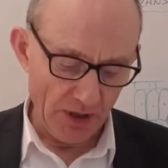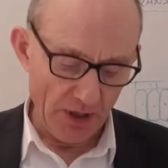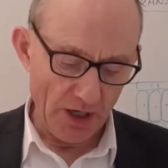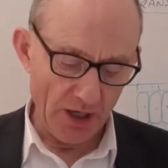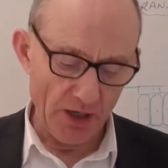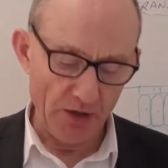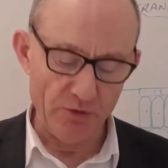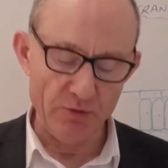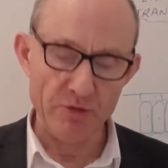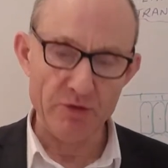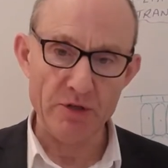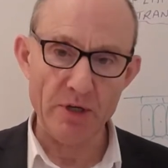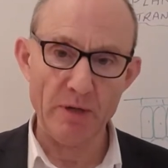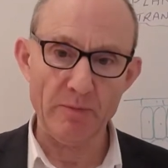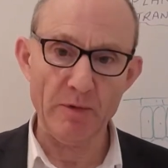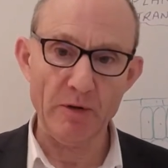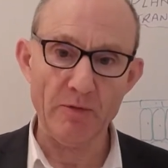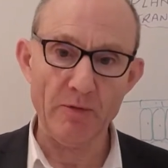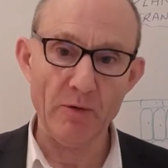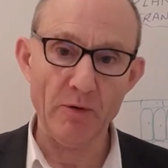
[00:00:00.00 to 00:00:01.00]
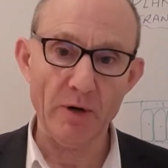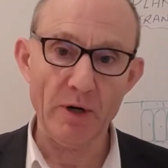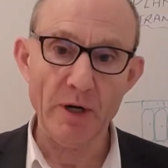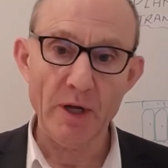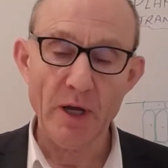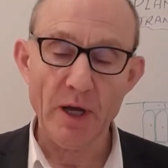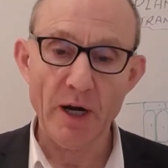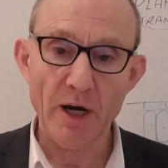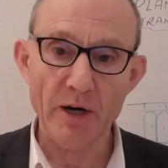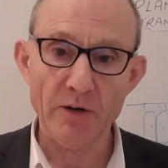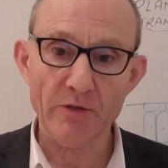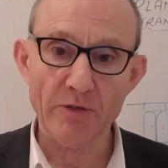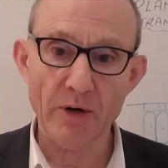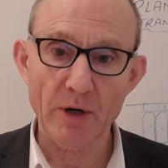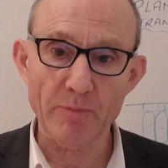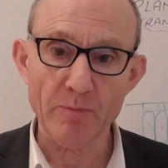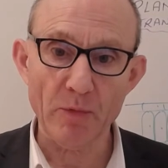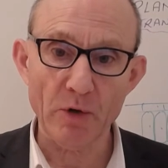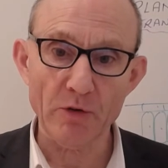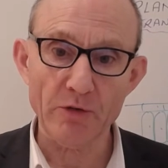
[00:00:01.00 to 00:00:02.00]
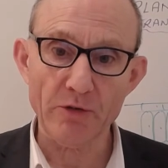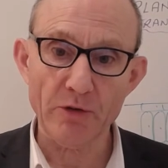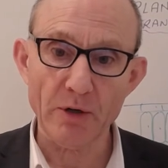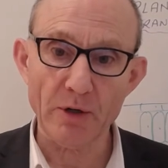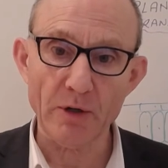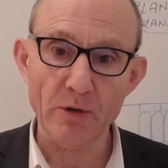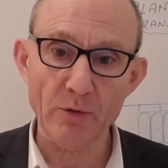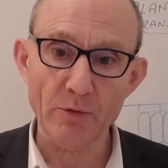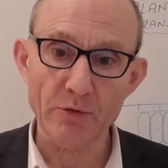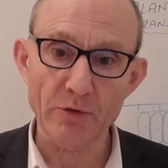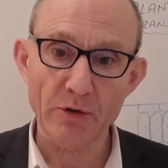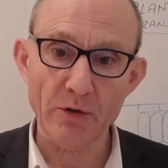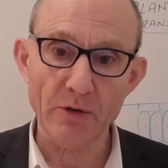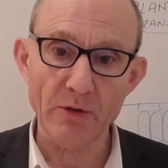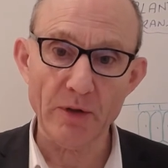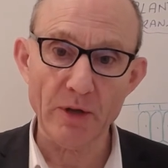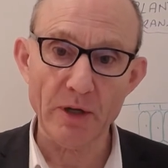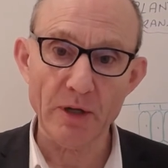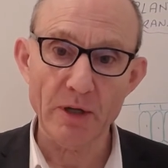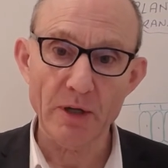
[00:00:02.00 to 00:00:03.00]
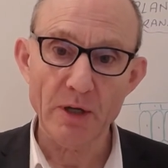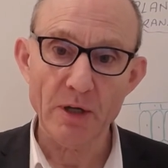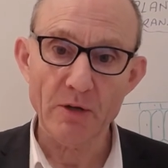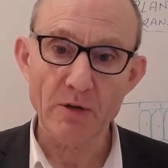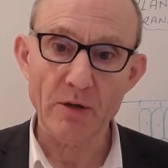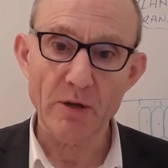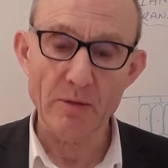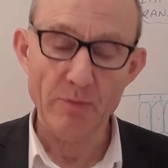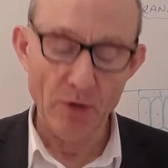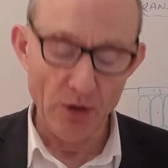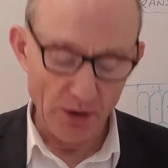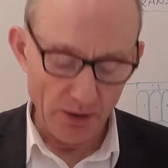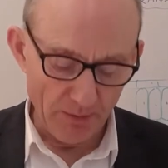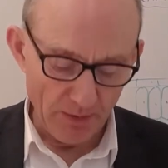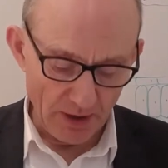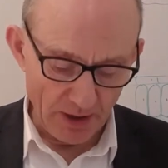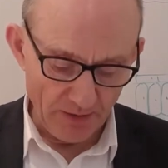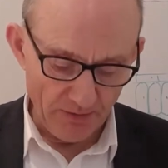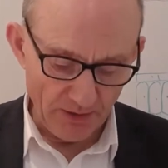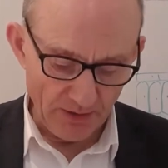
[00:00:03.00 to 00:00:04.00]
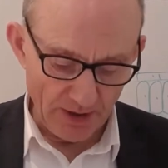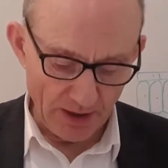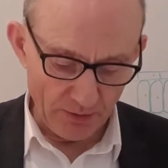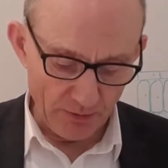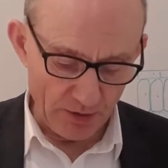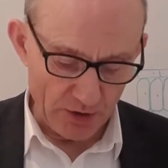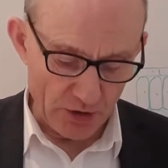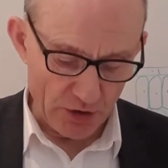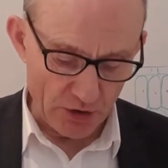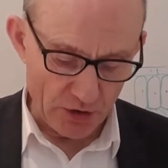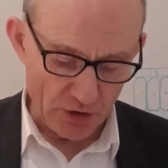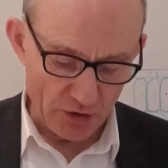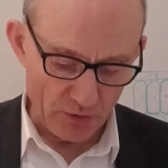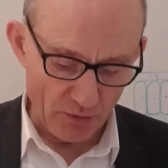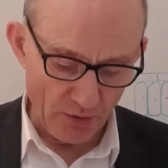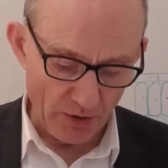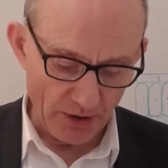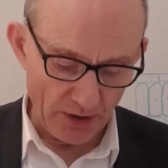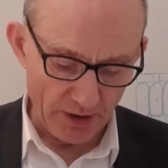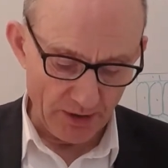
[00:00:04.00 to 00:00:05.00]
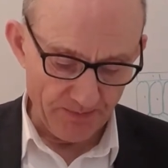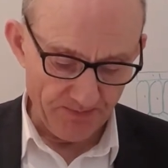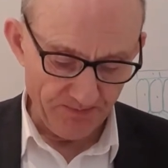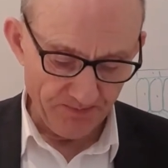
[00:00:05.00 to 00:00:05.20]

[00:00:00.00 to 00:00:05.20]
And as we said before, hairs trap moisture close to the bottom of the leaf, and that reduces water